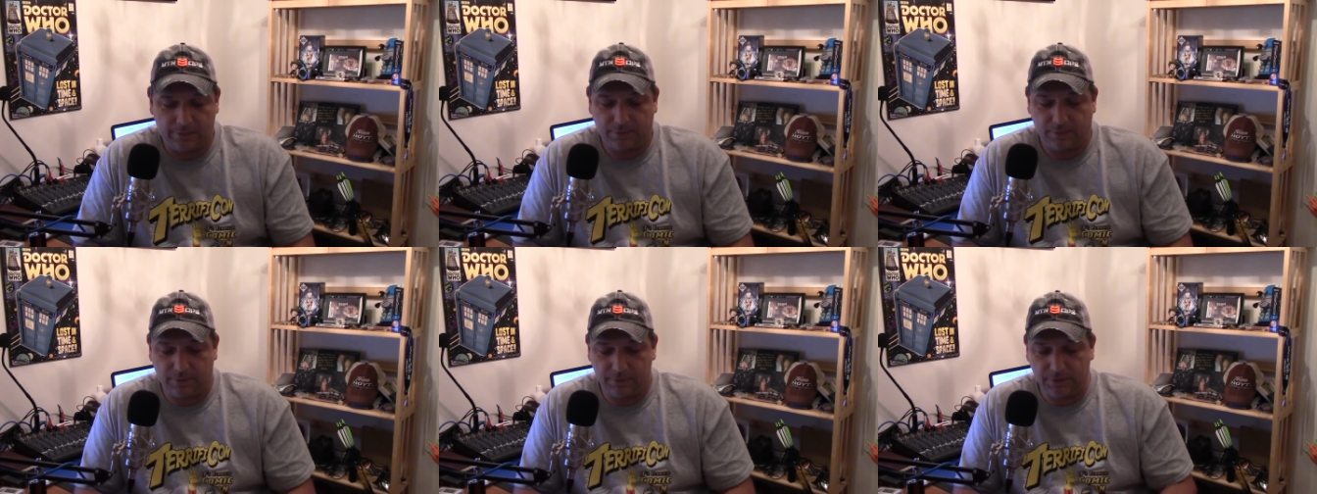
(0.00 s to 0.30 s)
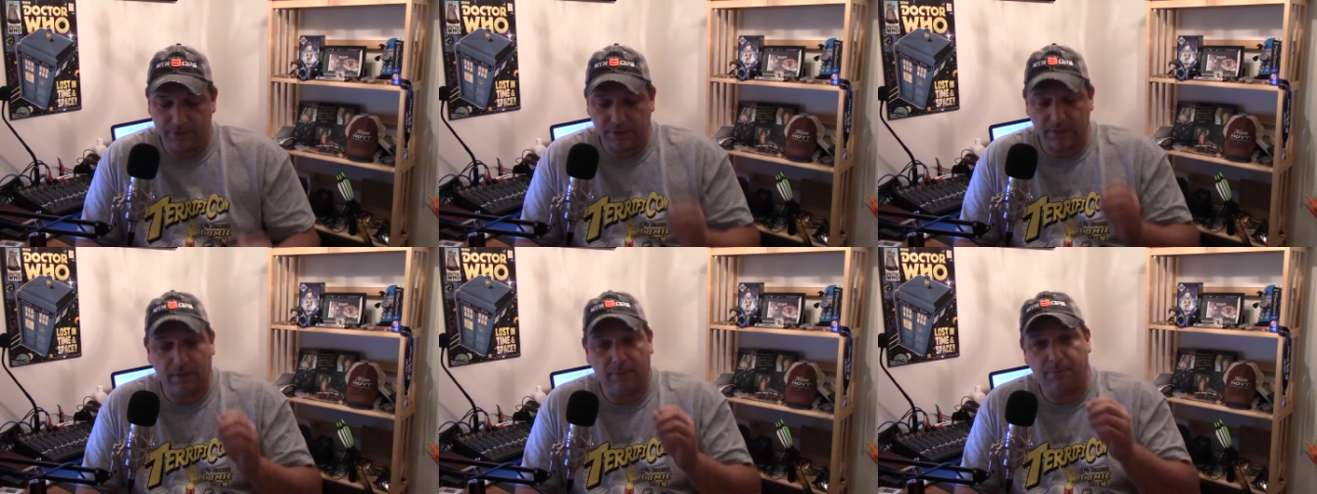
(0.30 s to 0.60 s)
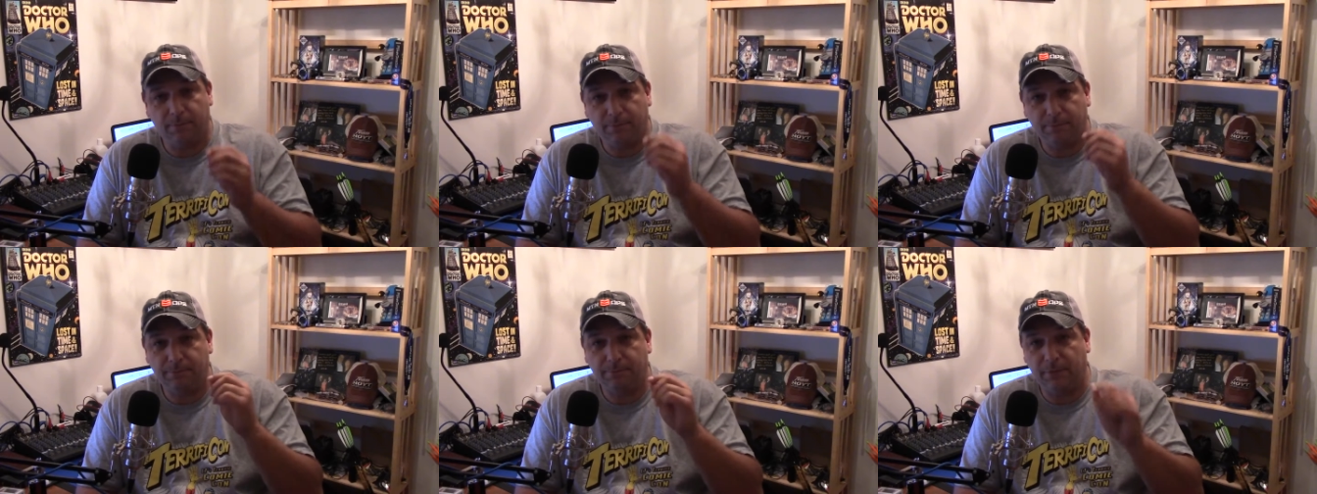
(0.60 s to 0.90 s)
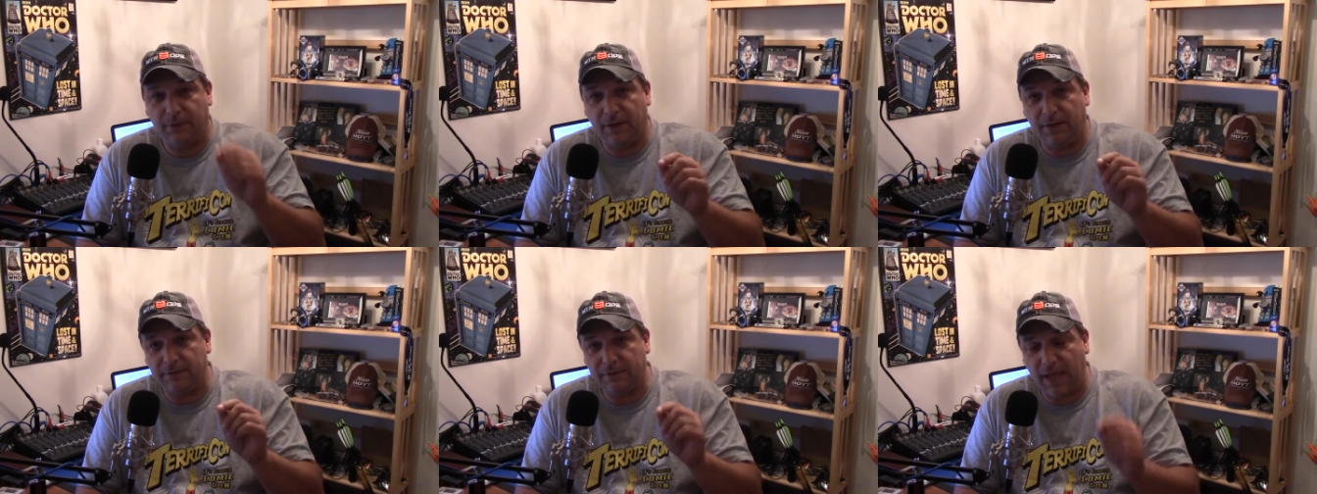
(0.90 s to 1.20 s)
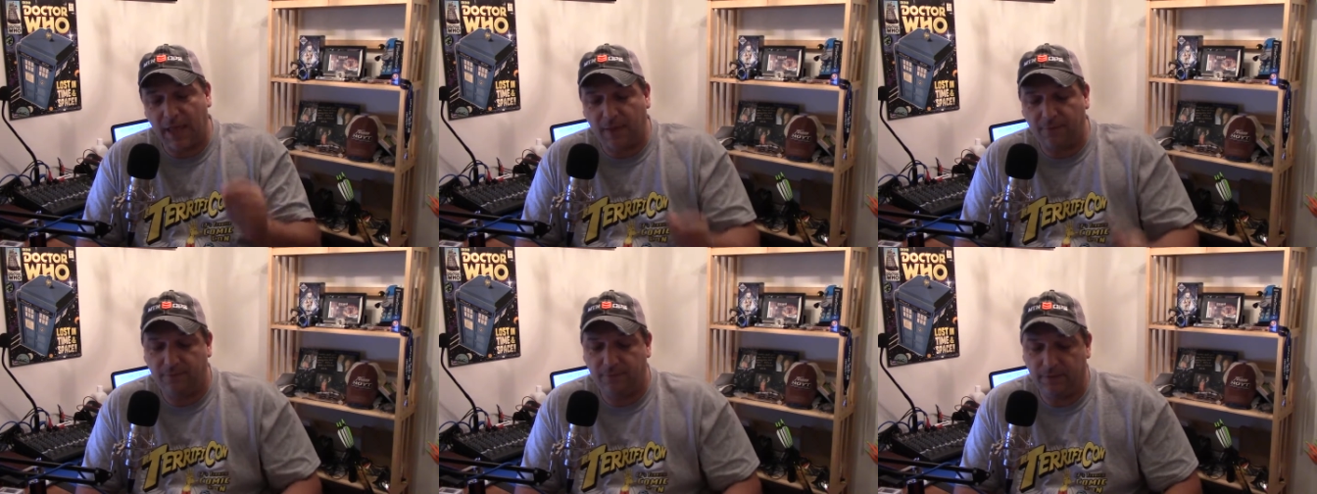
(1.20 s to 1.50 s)
so I'm just going to pronounce
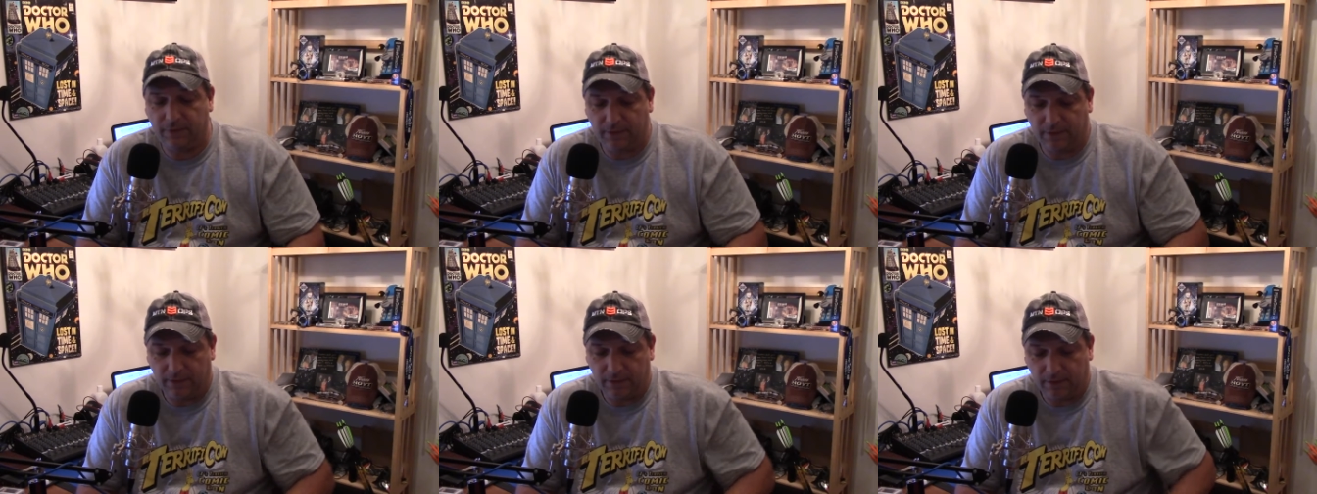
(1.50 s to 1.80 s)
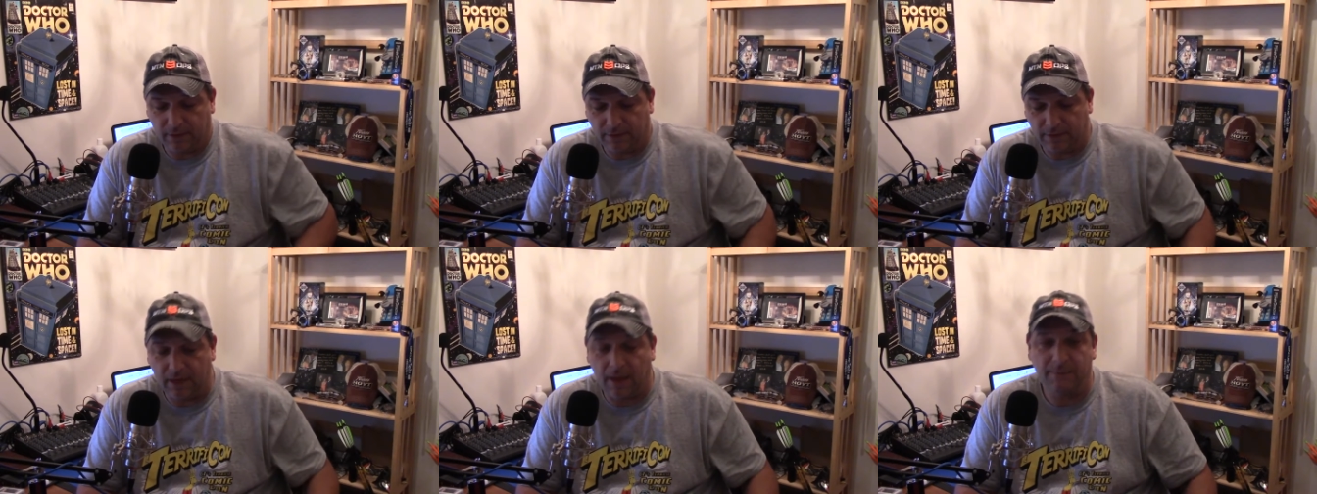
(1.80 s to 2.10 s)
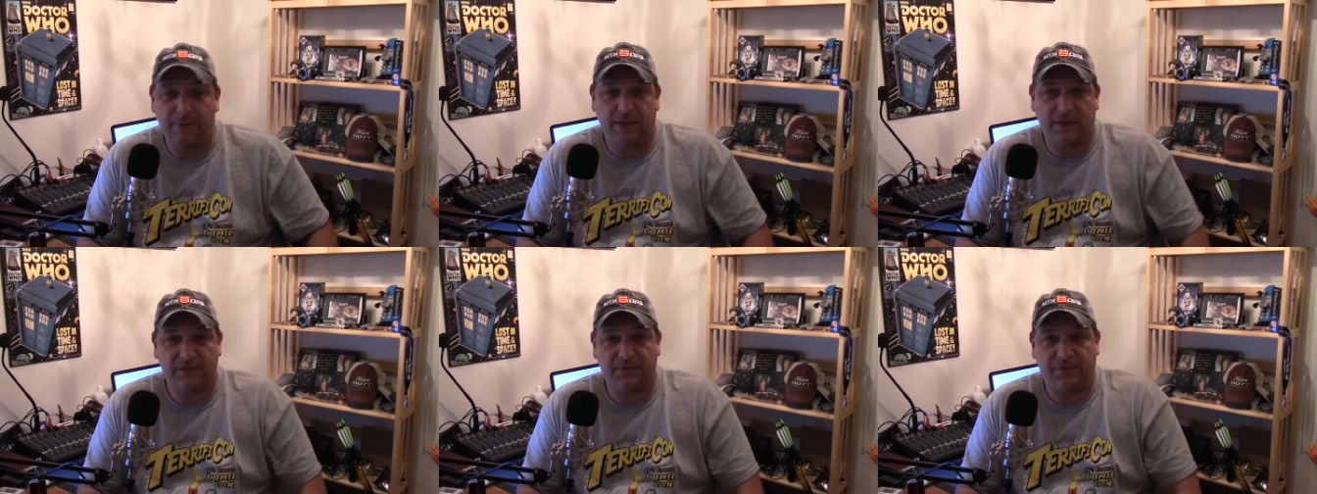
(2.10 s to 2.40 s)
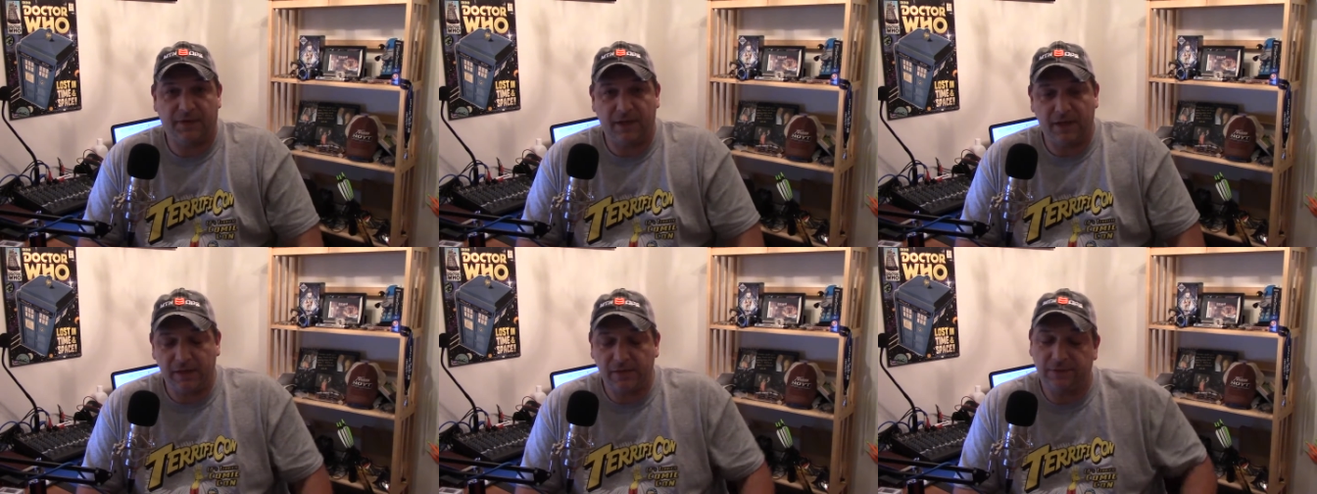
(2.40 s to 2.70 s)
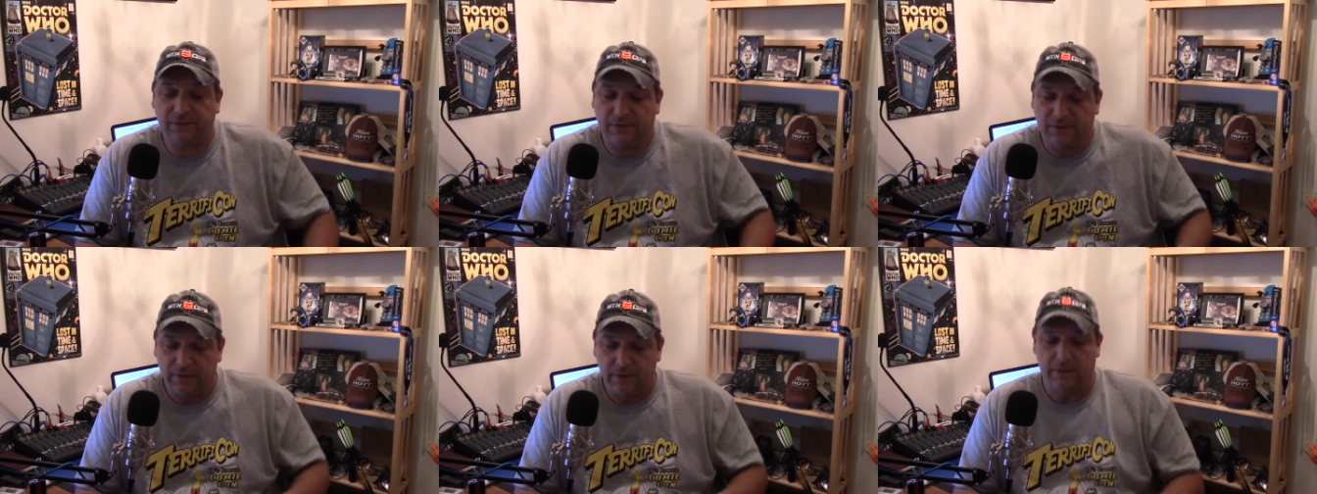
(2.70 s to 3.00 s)
half of it, and it's MX5.